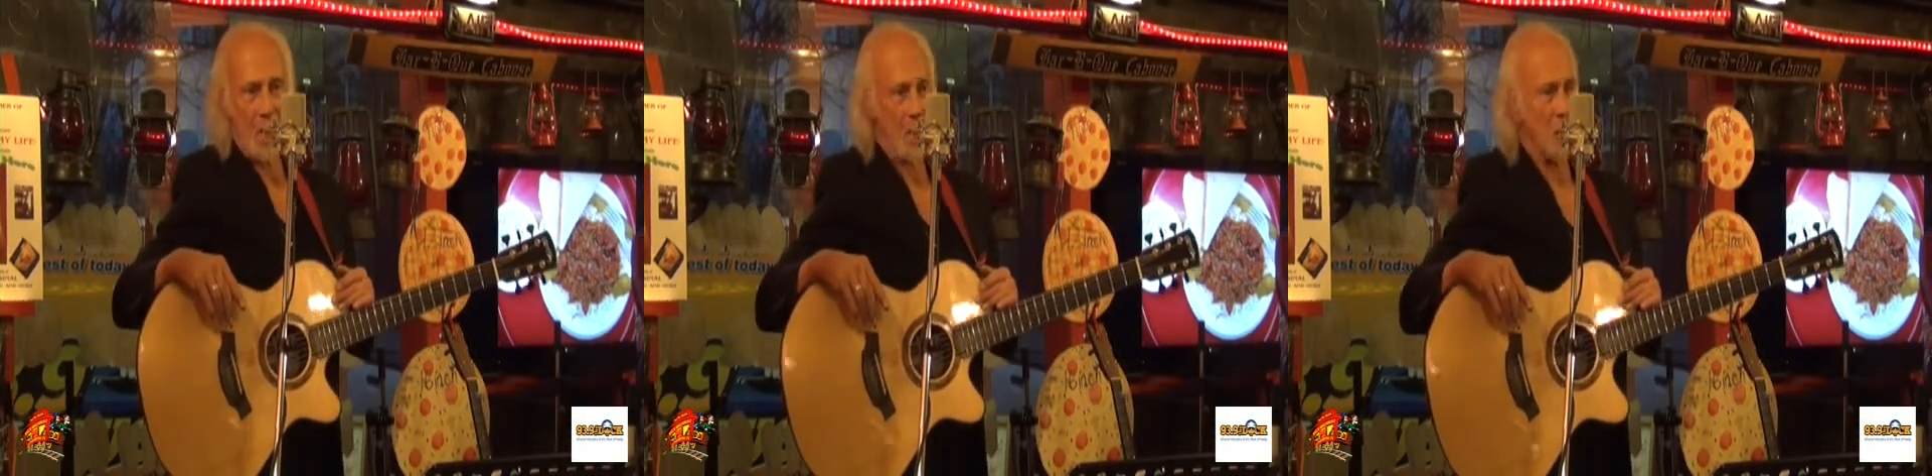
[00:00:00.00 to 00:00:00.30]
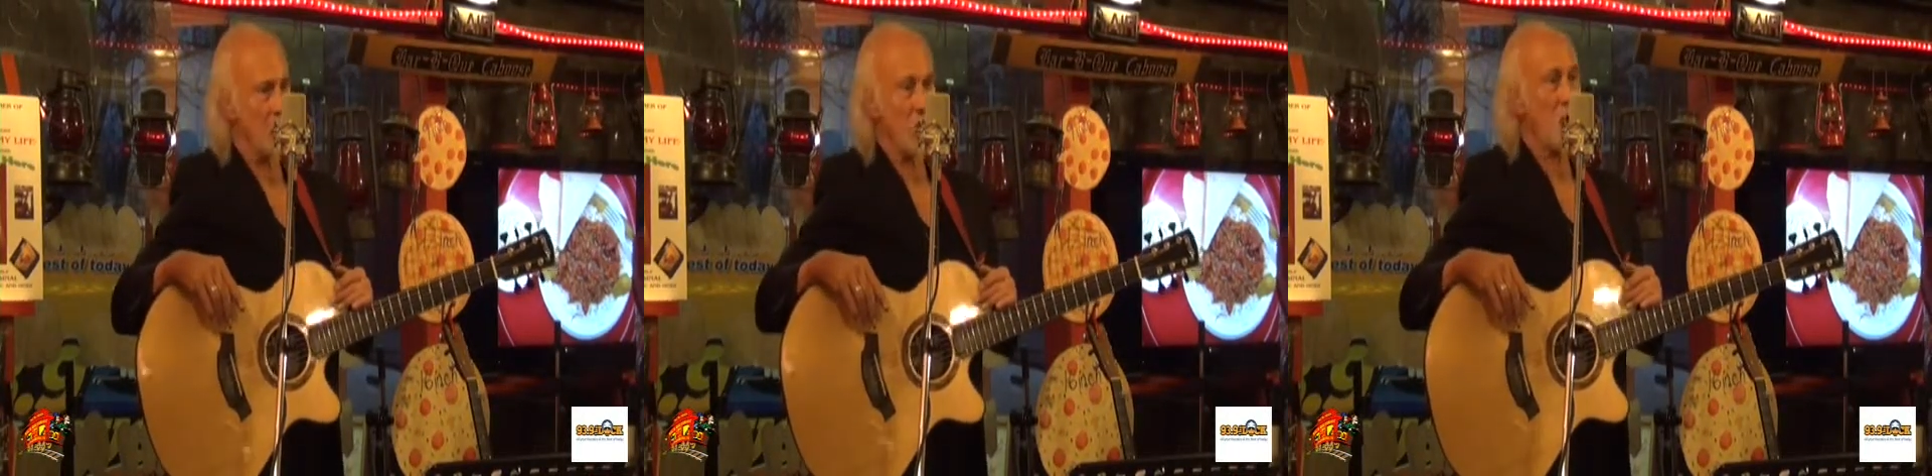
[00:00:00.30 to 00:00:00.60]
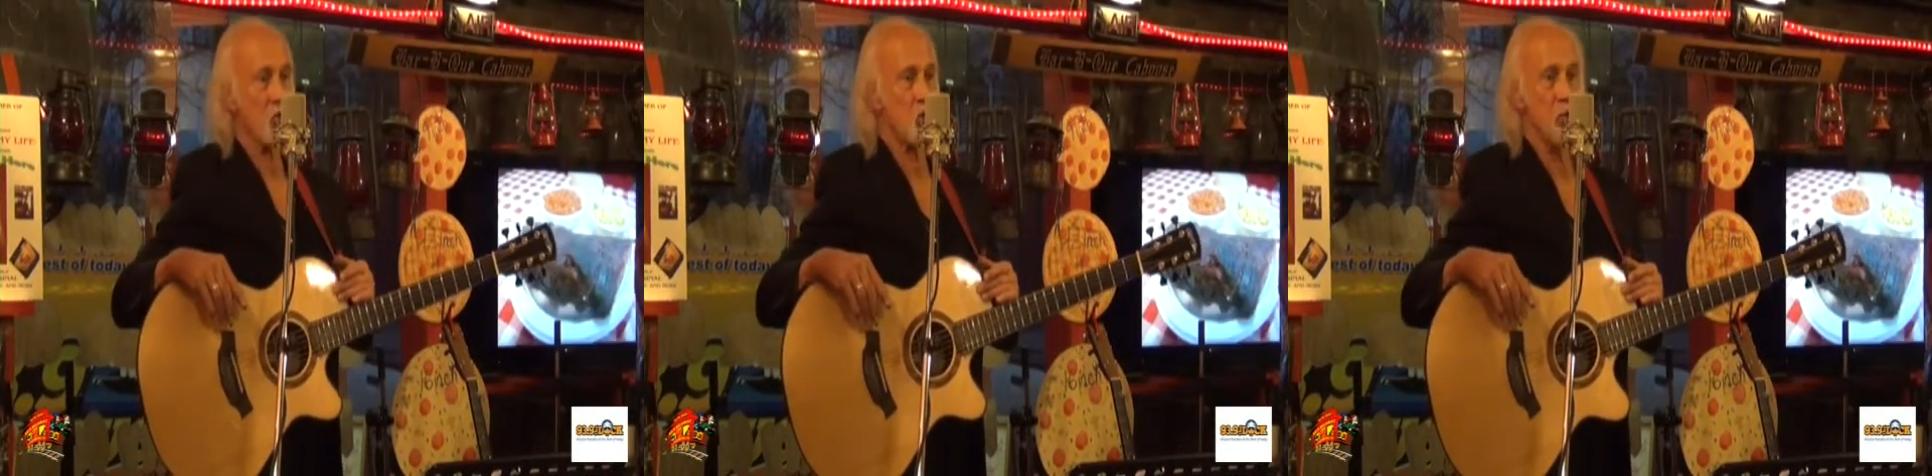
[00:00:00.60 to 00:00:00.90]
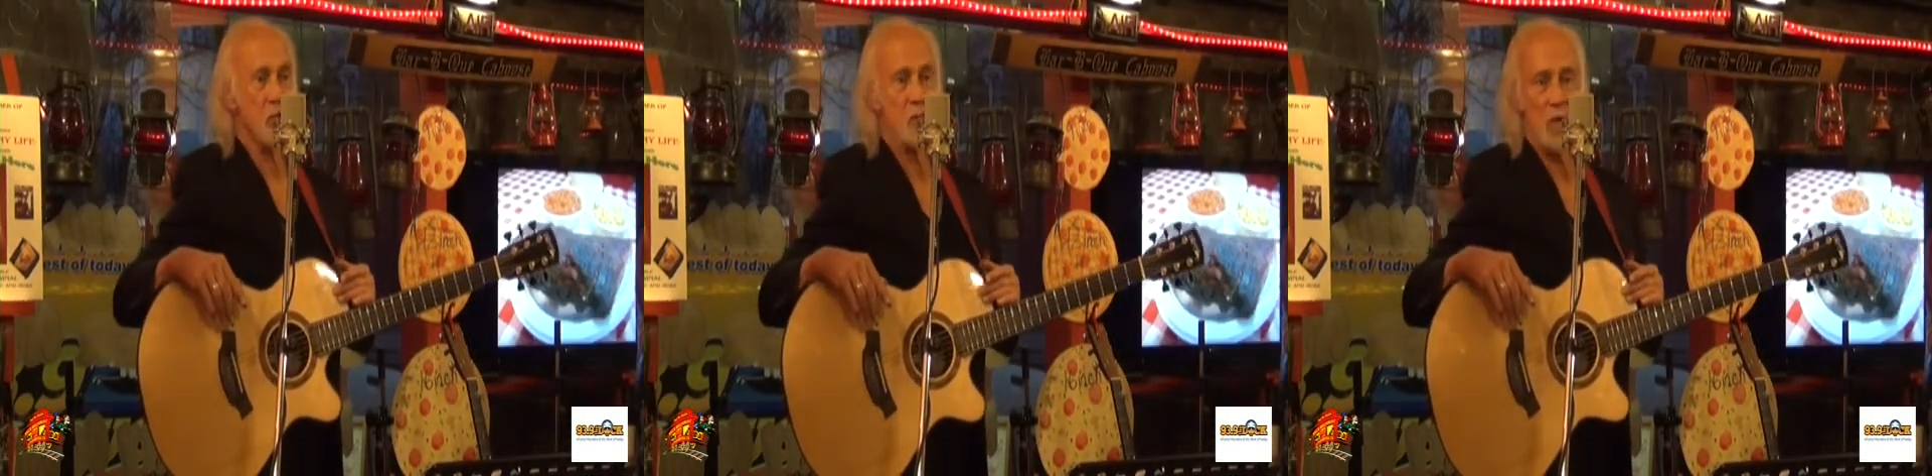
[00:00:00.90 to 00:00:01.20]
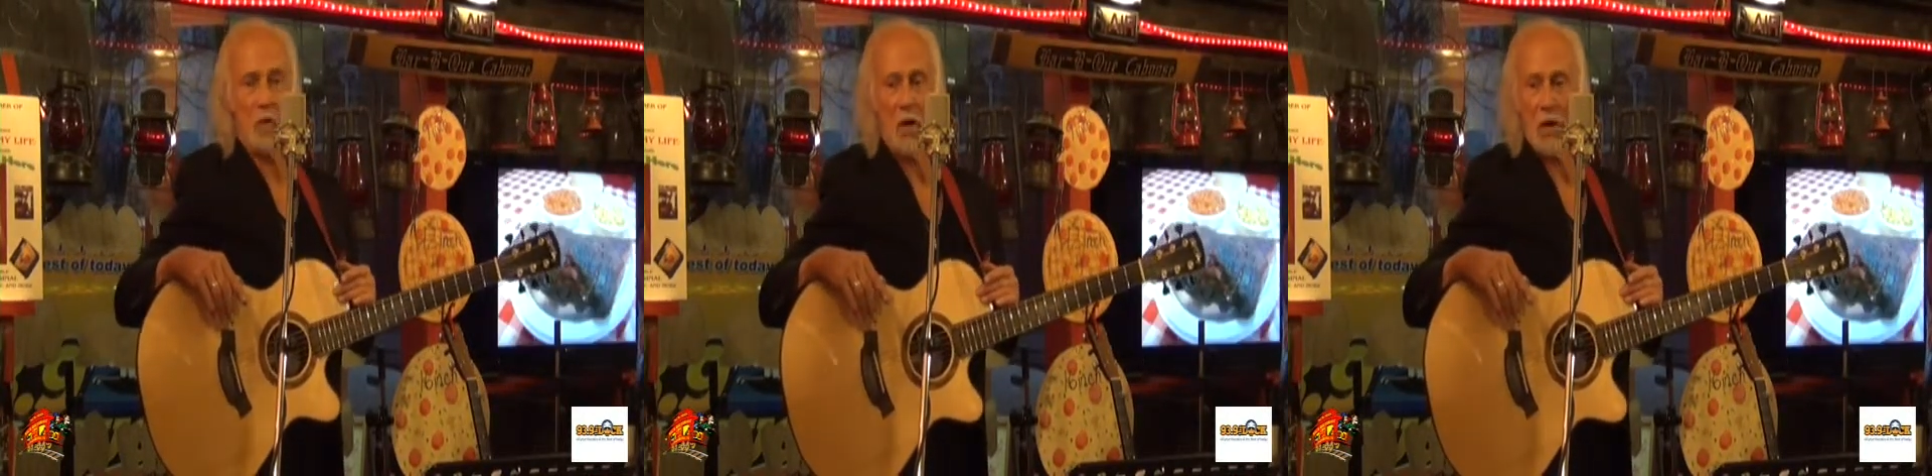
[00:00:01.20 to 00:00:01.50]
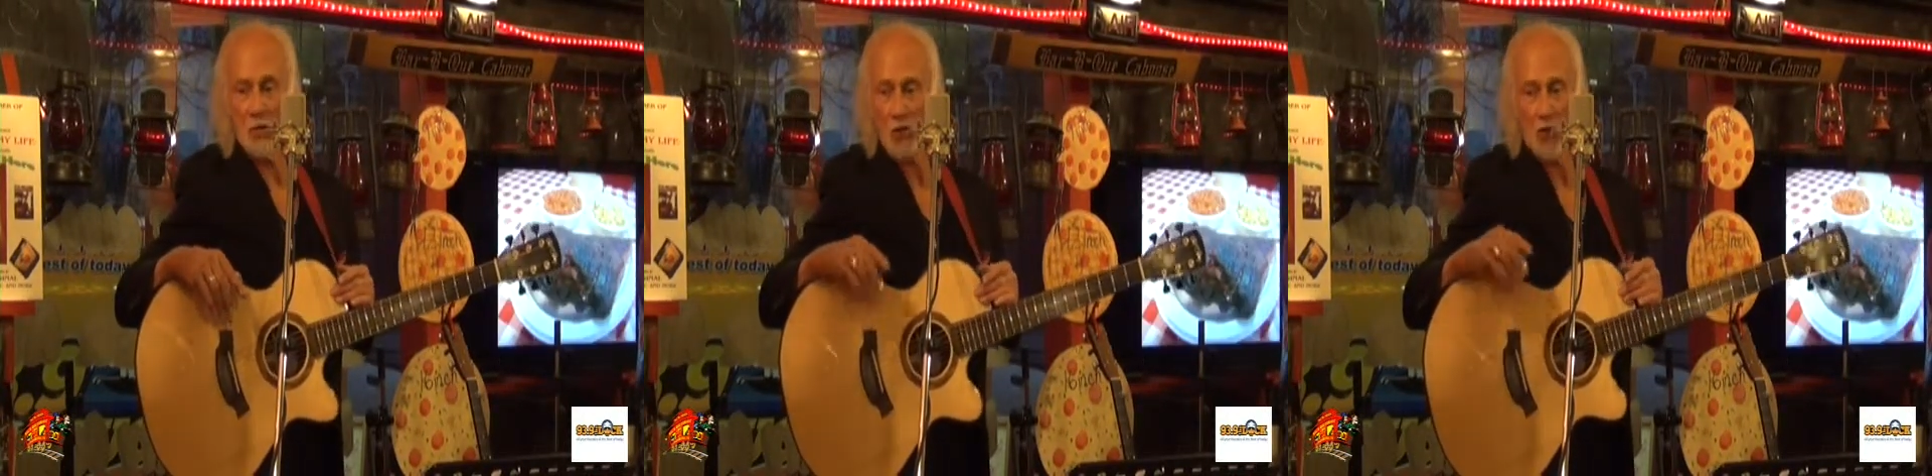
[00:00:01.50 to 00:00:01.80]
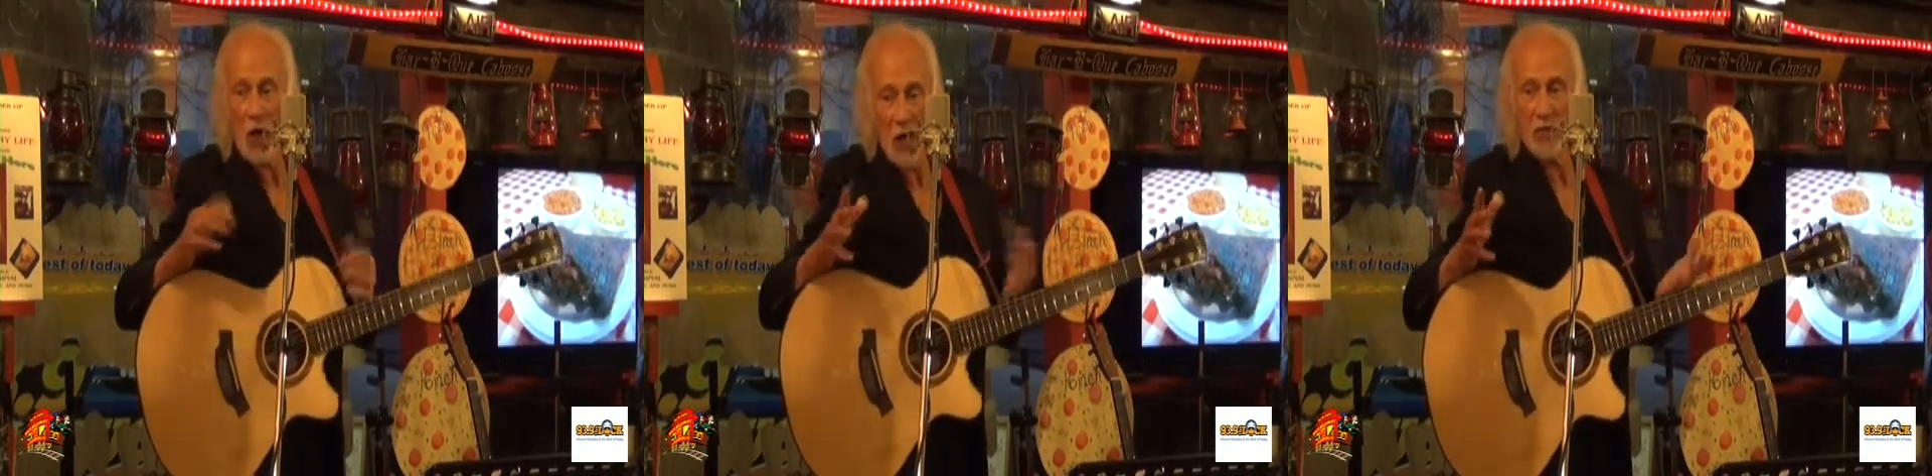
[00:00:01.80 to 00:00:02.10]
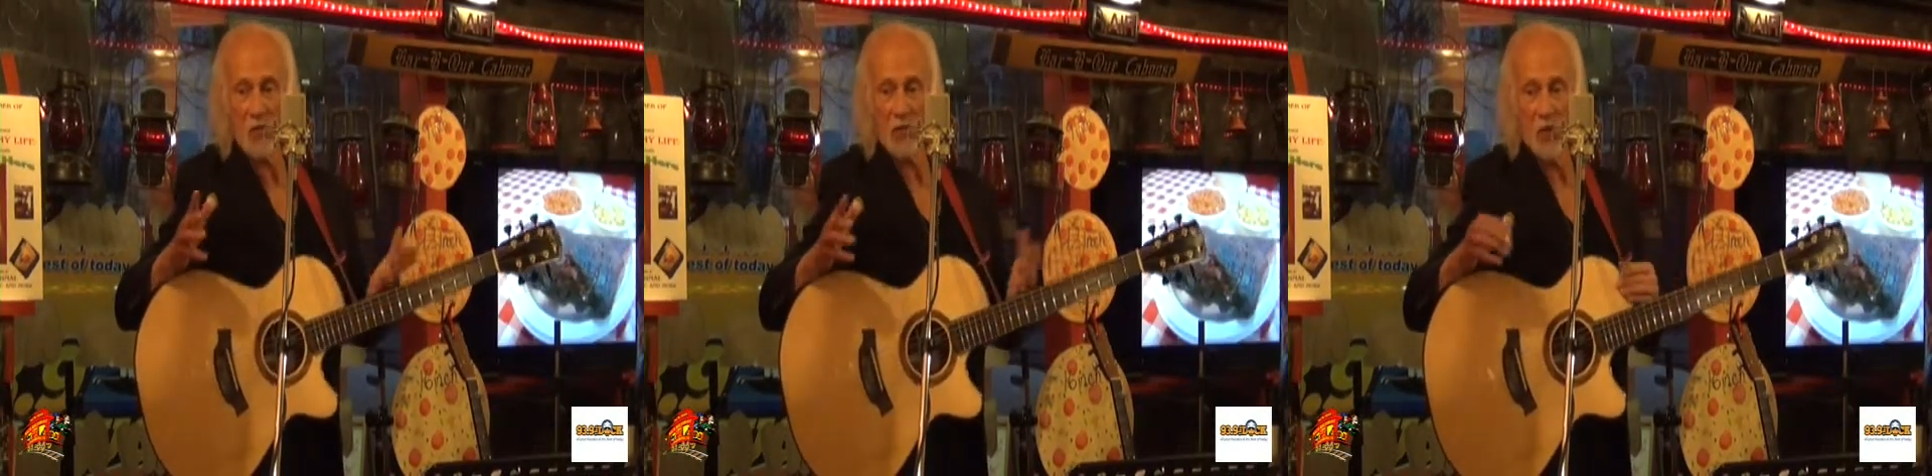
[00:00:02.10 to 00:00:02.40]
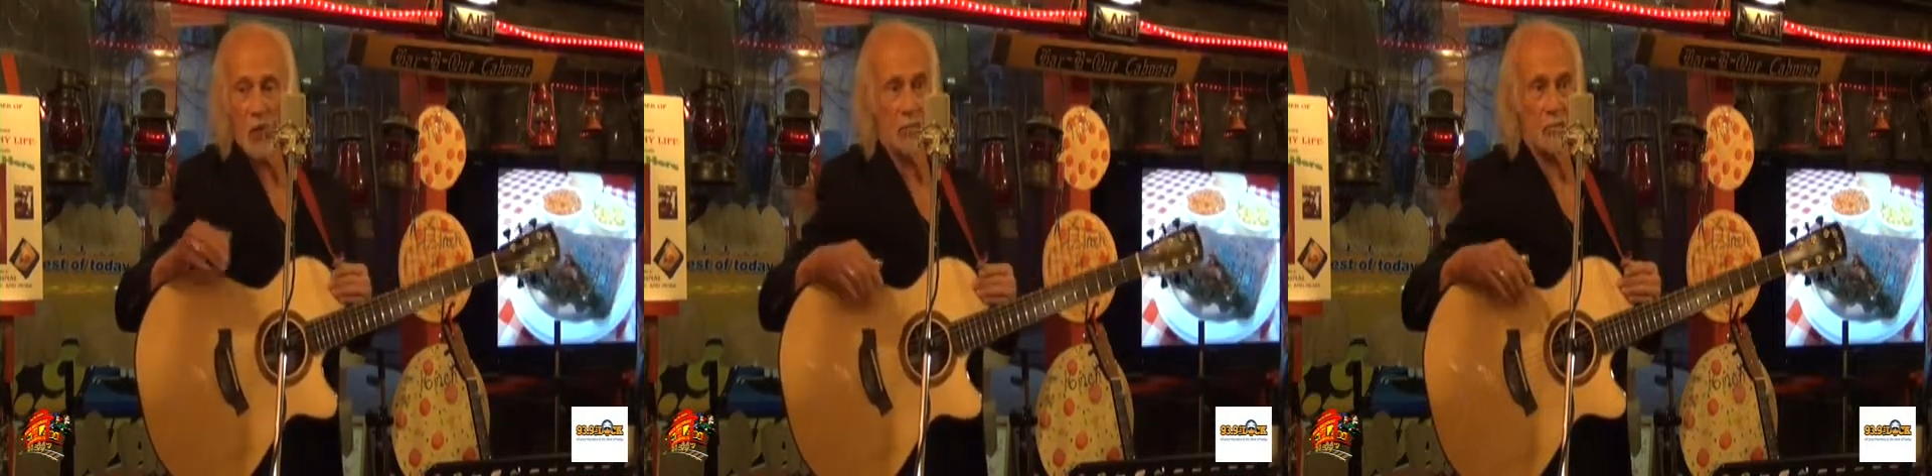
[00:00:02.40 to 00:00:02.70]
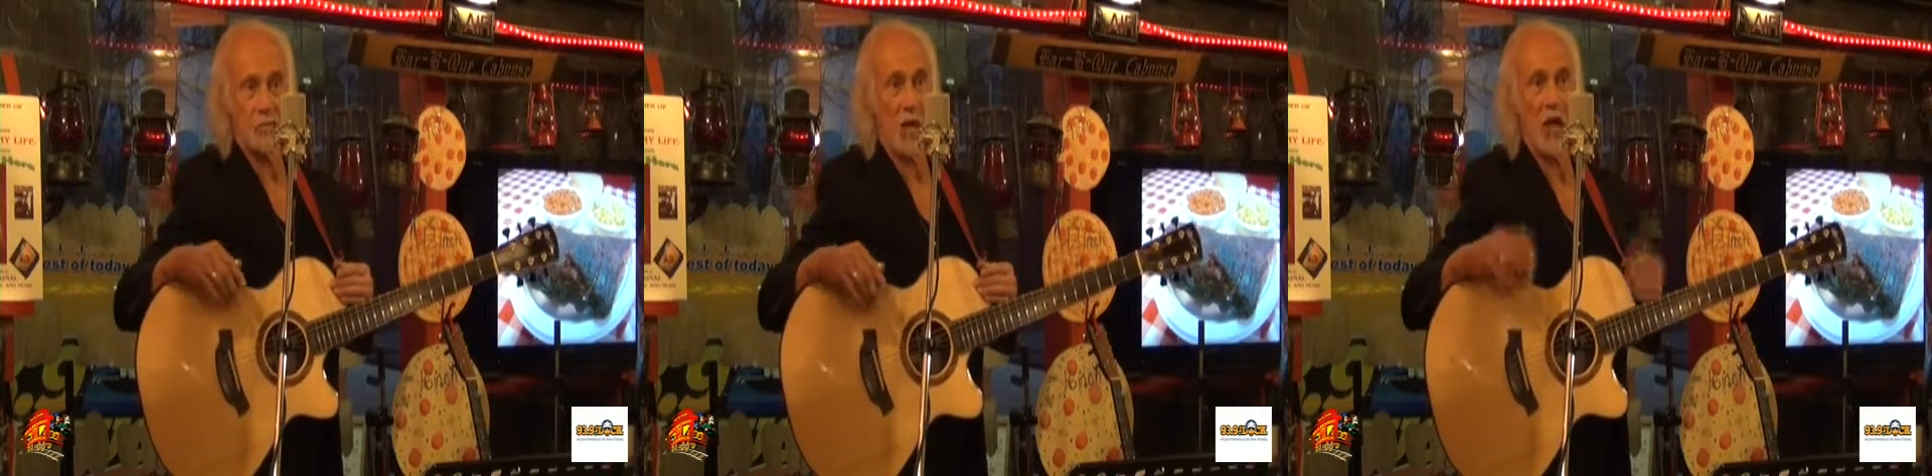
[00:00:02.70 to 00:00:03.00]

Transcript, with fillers: that a lot of children's book writers try to do.